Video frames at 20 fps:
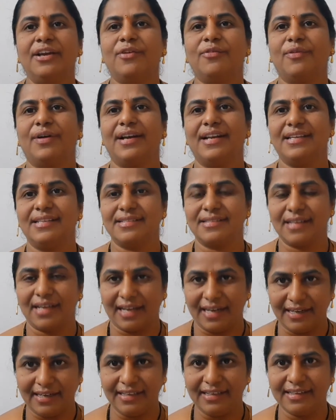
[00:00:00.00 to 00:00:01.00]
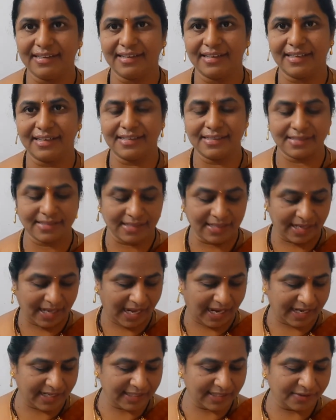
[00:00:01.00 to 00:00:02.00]
One is the eddy currents,
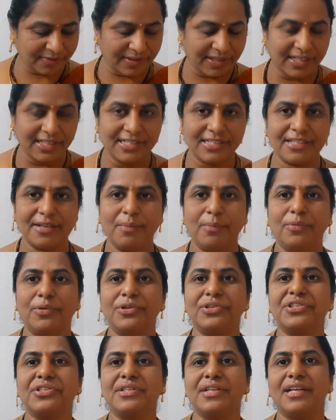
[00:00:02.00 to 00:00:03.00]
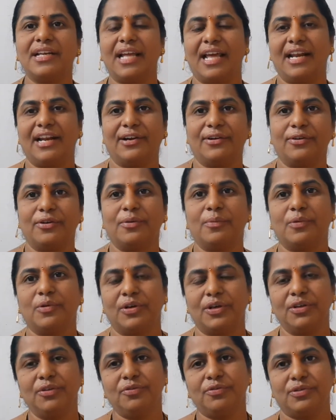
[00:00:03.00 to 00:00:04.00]
another one is the motional
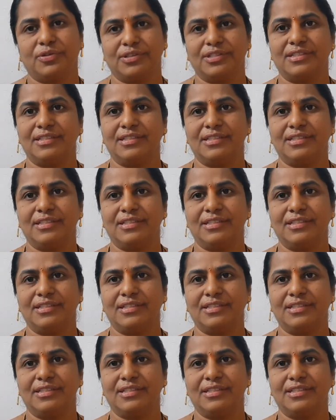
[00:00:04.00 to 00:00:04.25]
electromotive force.